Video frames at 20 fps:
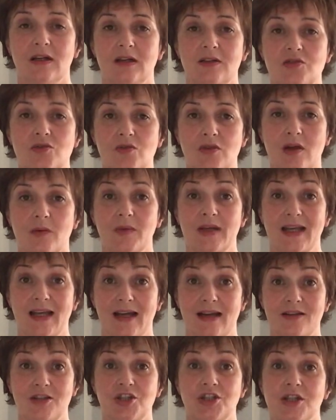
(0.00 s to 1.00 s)
so that we
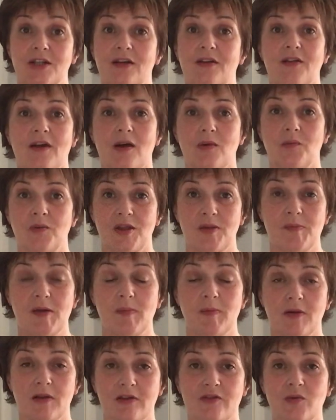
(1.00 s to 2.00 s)
can share that with
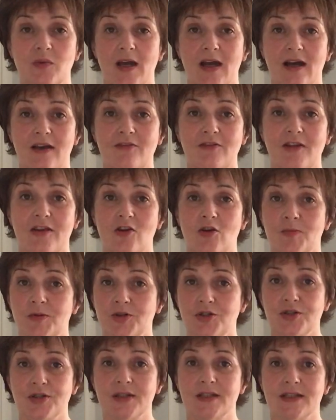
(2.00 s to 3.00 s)
people if we have the
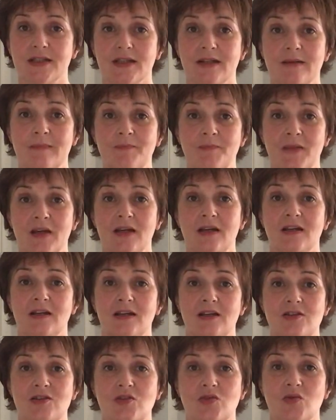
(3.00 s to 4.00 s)
opportunity.
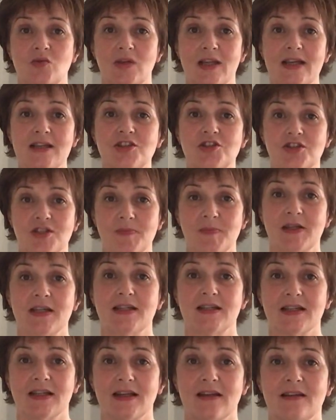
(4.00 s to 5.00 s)
So let's just pray
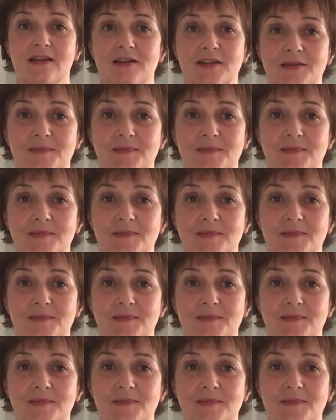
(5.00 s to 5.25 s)
together.